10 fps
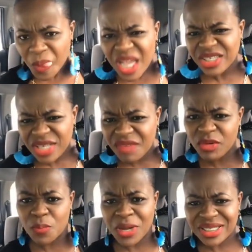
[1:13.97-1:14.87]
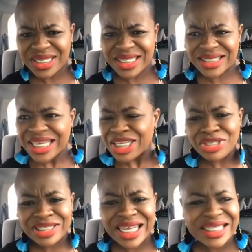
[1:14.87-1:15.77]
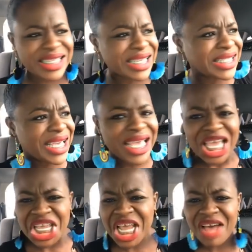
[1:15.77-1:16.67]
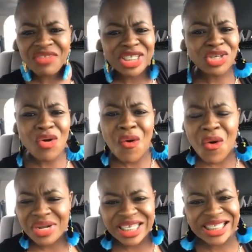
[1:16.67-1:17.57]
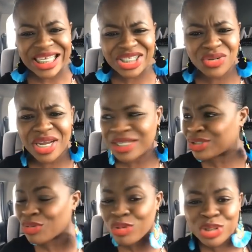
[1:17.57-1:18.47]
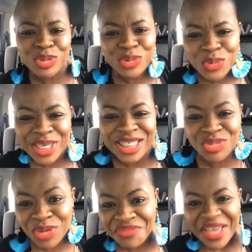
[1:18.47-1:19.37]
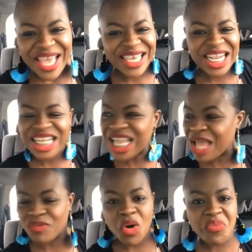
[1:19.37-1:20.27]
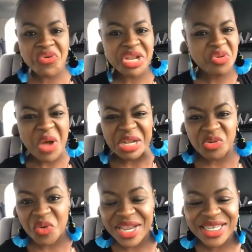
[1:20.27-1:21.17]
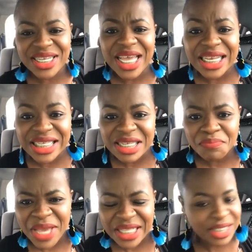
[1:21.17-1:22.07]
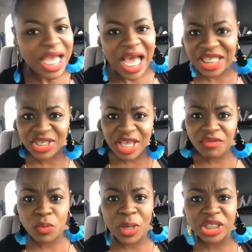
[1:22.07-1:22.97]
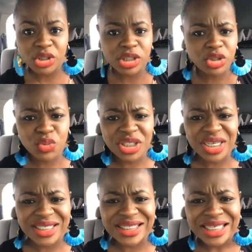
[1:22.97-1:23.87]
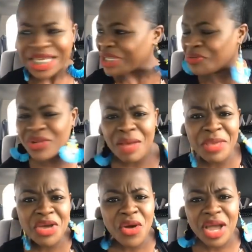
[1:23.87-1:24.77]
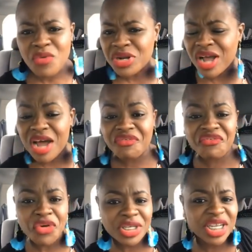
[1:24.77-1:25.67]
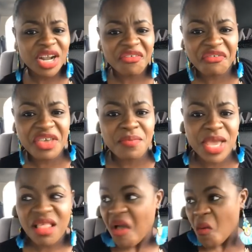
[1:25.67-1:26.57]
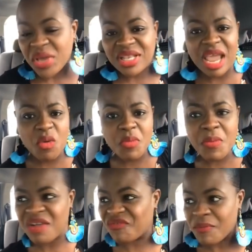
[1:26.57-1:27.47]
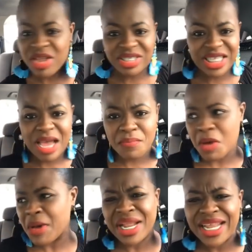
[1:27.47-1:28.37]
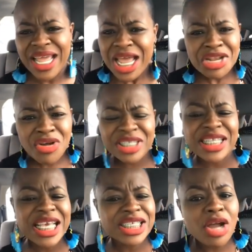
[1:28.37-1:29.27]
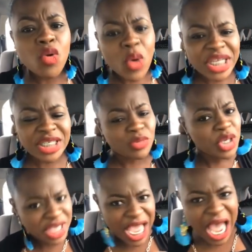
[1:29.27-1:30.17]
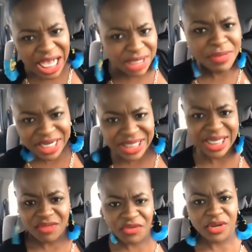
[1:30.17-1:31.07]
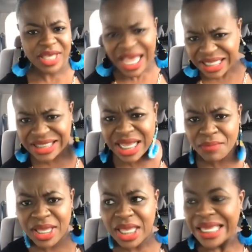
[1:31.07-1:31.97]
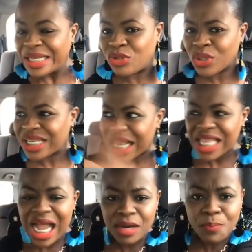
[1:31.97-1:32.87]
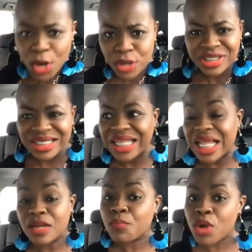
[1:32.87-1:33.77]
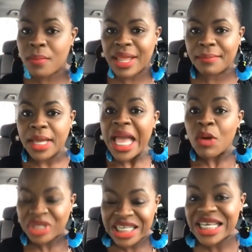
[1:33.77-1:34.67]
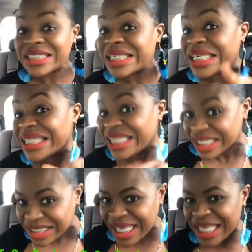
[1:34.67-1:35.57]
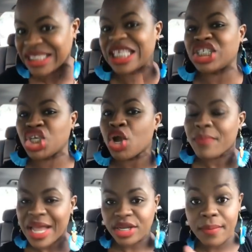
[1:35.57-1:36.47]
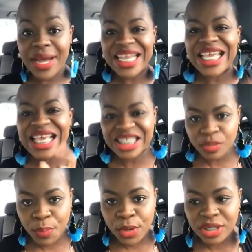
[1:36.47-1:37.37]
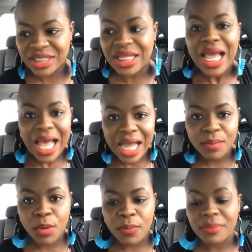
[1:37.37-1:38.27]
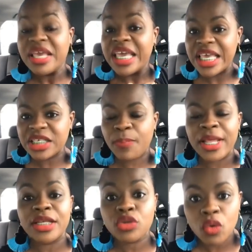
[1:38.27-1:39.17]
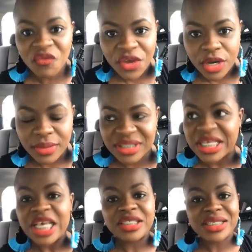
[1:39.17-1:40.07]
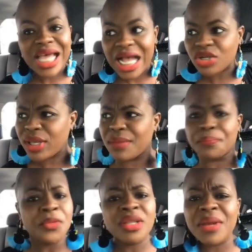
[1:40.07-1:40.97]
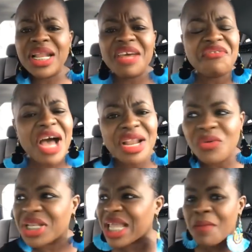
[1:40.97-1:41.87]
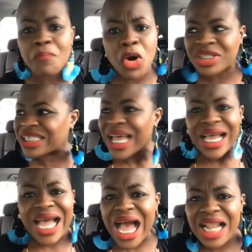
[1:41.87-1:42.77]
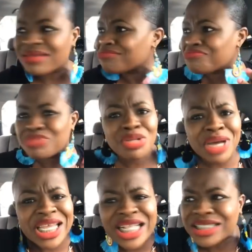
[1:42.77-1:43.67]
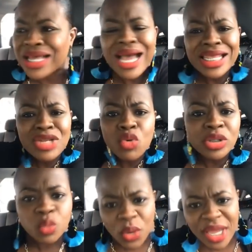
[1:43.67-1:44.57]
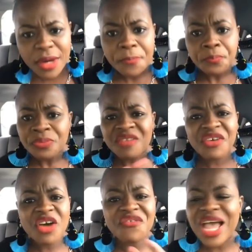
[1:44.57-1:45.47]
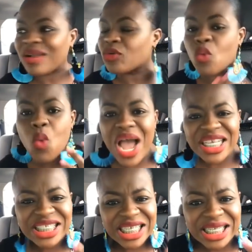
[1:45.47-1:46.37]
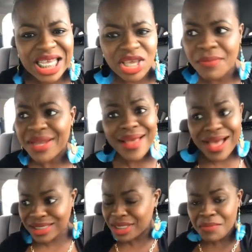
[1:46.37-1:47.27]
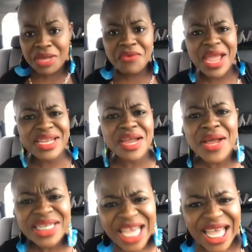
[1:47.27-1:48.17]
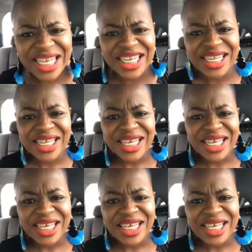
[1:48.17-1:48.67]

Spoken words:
And so you have to look on things. Just consider, say, you have this old Nissan Sunny or this old Suzuki Swift, you have time for upgrading to one 2019 Benz. And so you have to look on certain situations. Do not be going around confronting other female where you take on my man from me or see my man there. No, see, these are questions where you can ask the man itself, you understand me? Do not attack the person, attack the problem, which in this case is your man. Your man is the person and the problem. He's playing two variables. So talk to him. Nobody left all the way, take bus, call somebody else, God he knows where. If you go find out why she take your man, ask your man right there and then.